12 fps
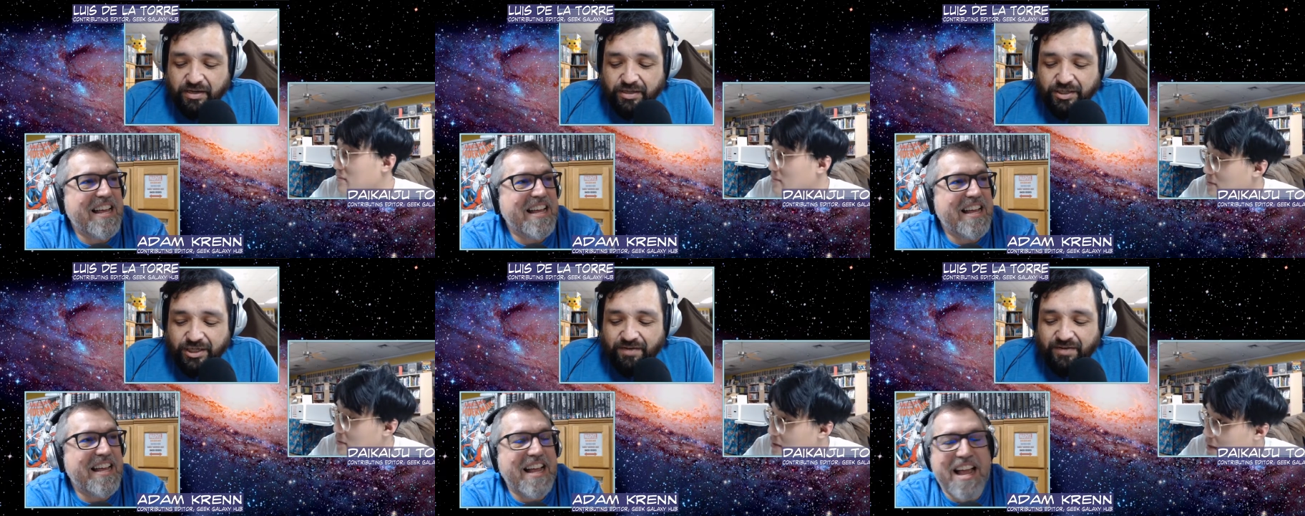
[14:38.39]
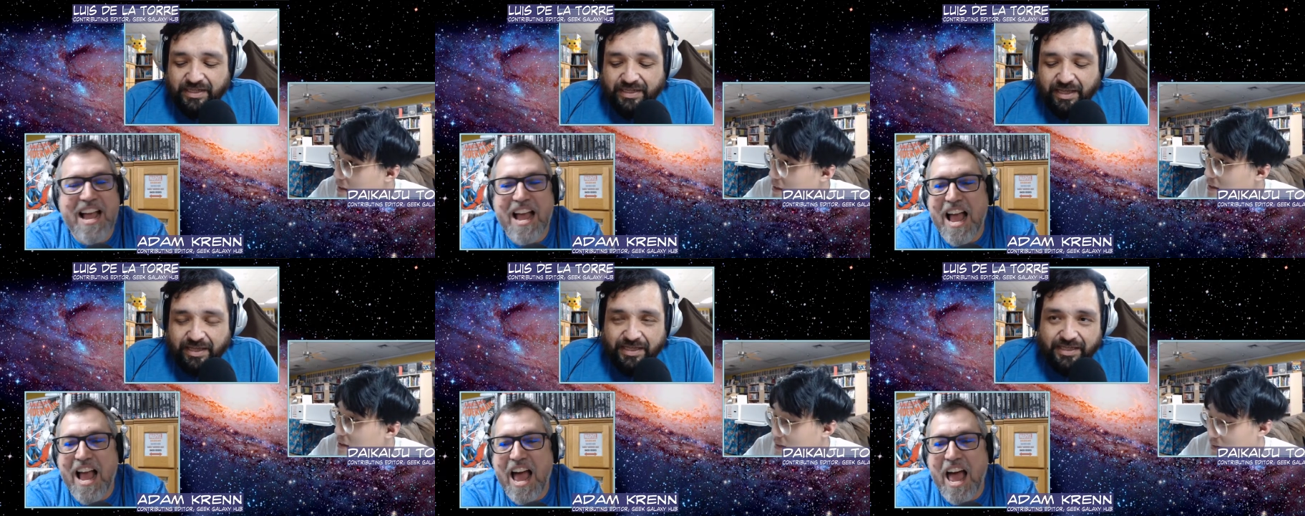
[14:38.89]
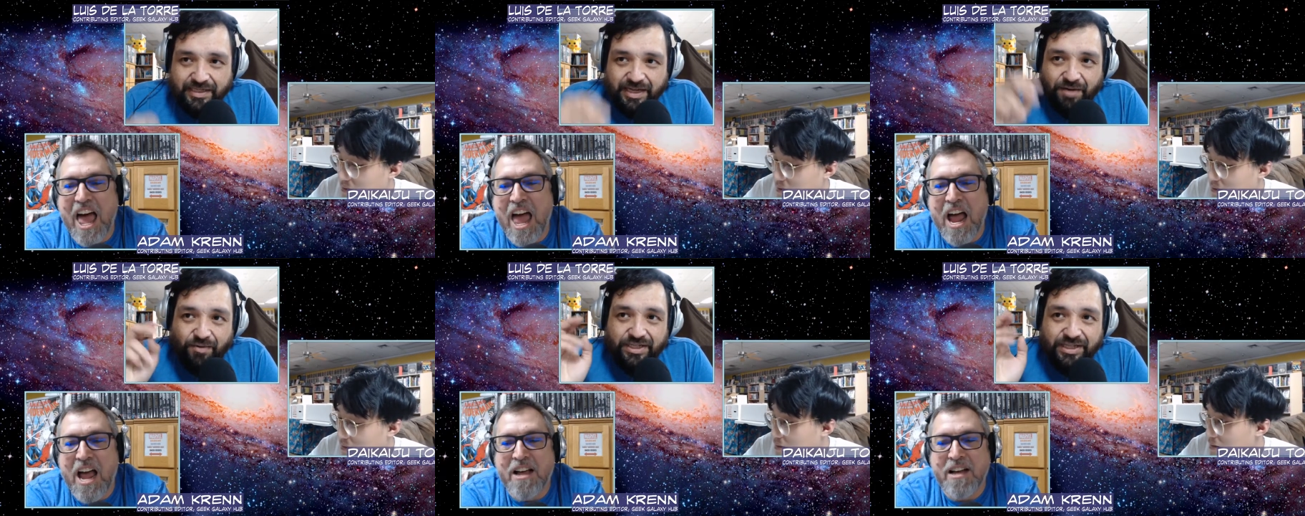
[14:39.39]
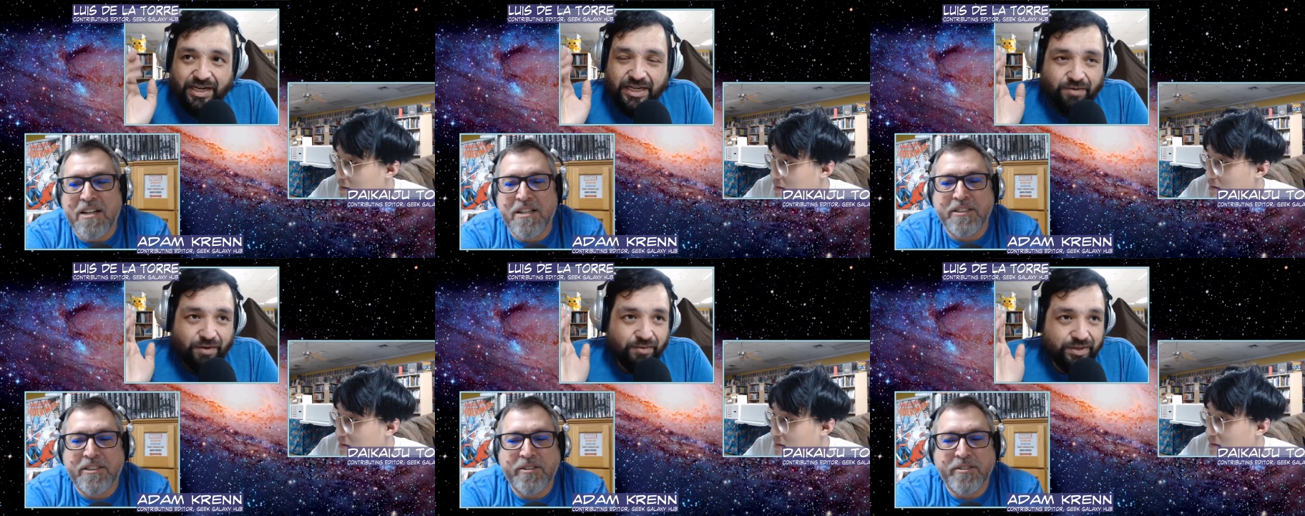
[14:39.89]
Speaker 1: she even said this because there were scenes
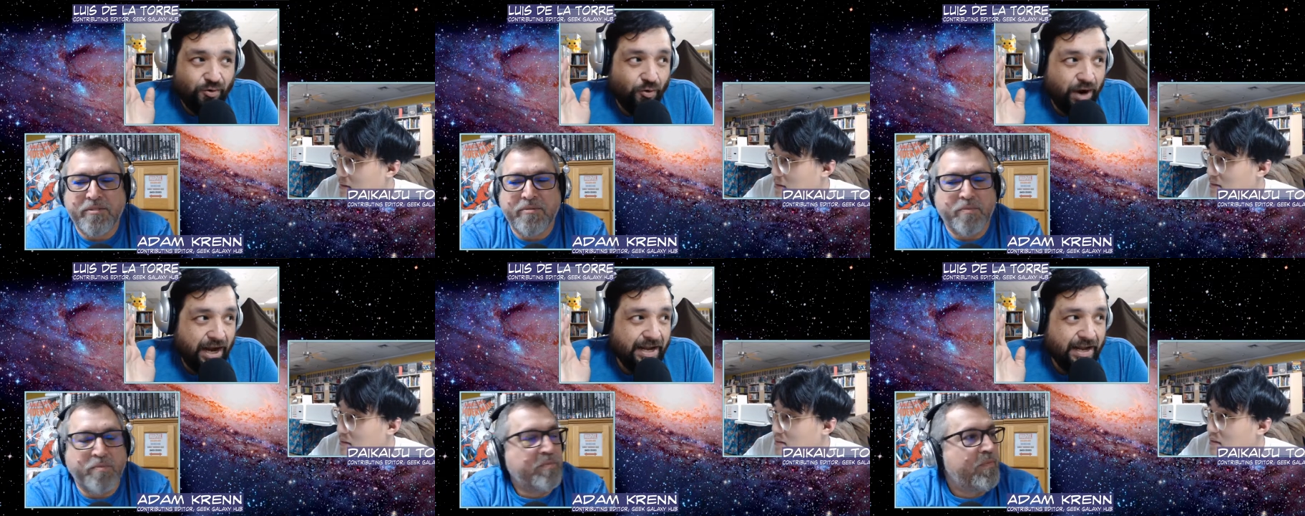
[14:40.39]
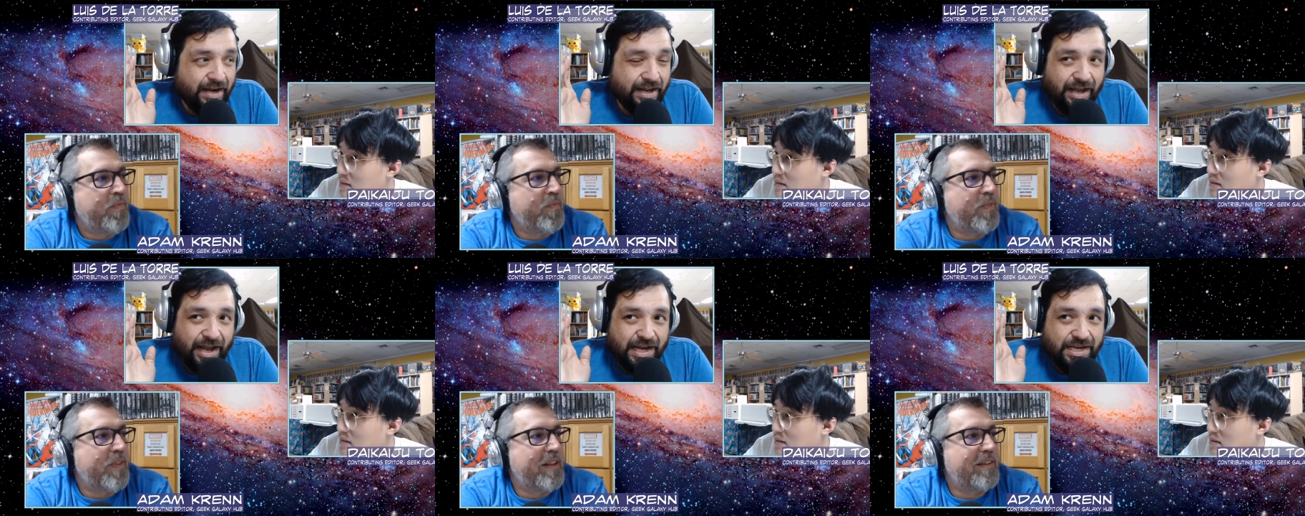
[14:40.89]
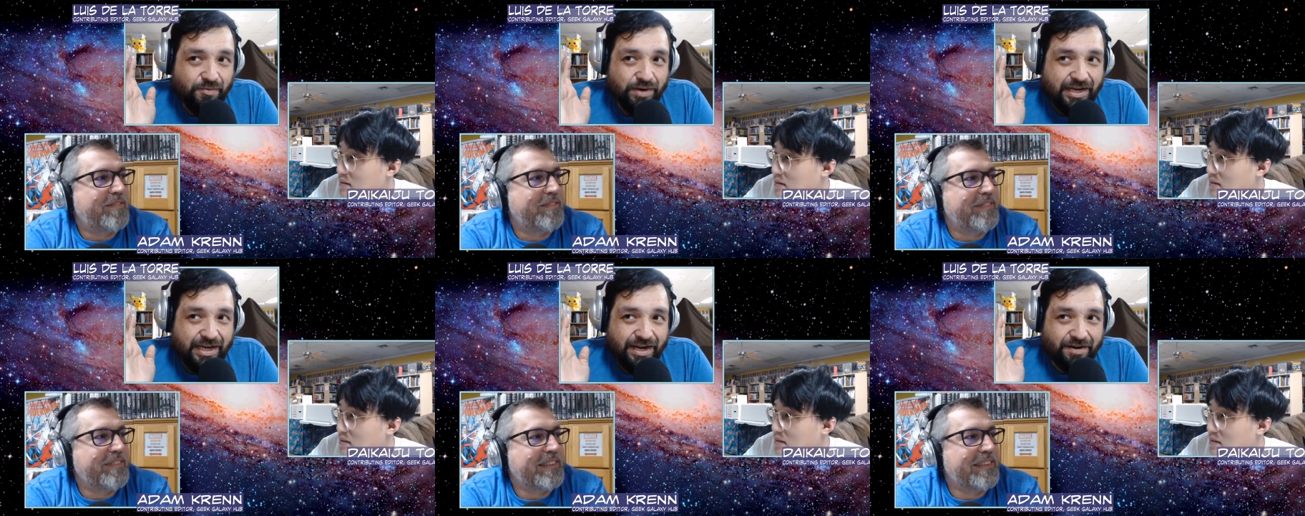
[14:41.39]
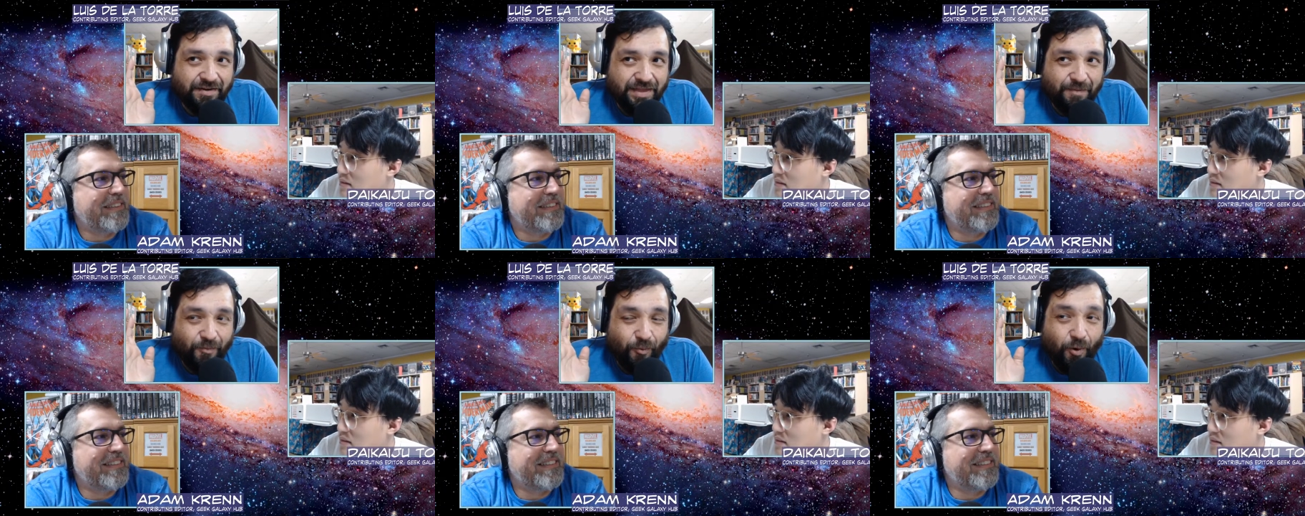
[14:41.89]
where it was quiet, and you would hear
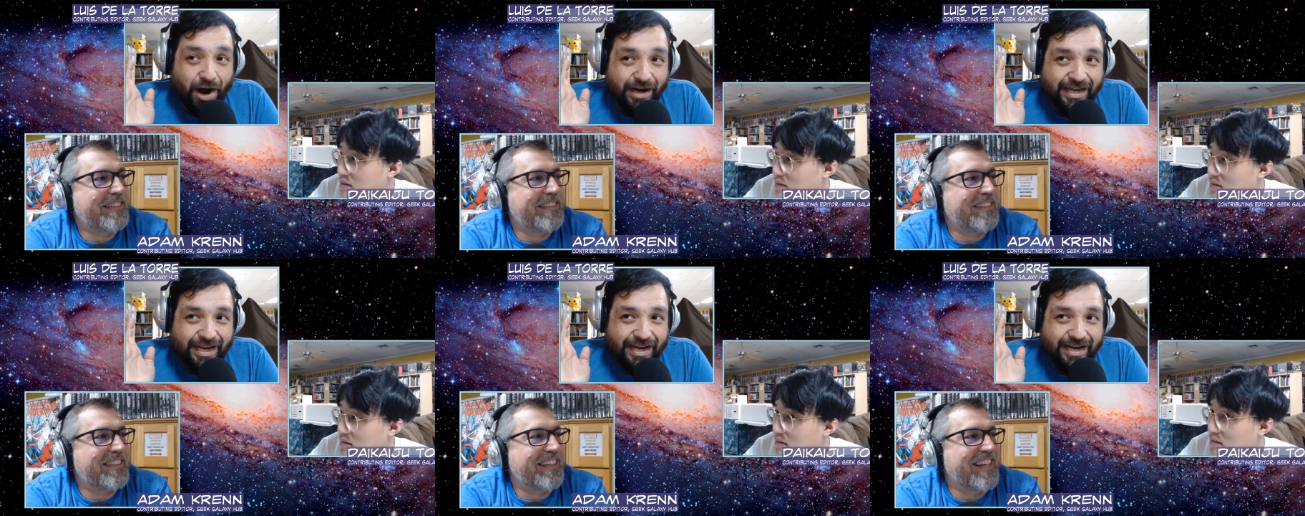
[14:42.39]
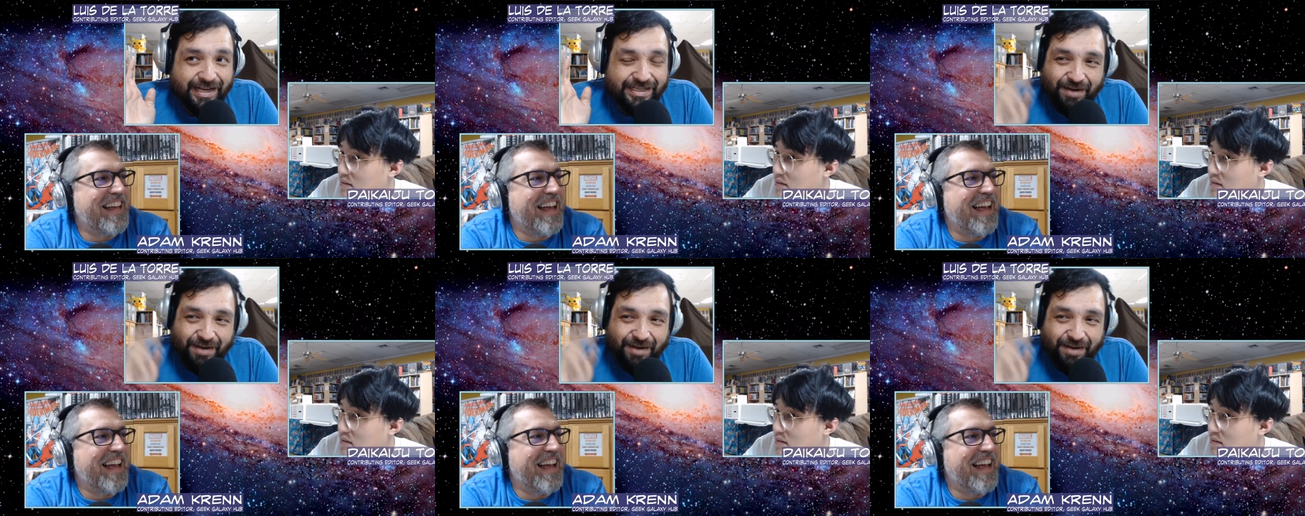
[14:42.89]
them walking because yeah.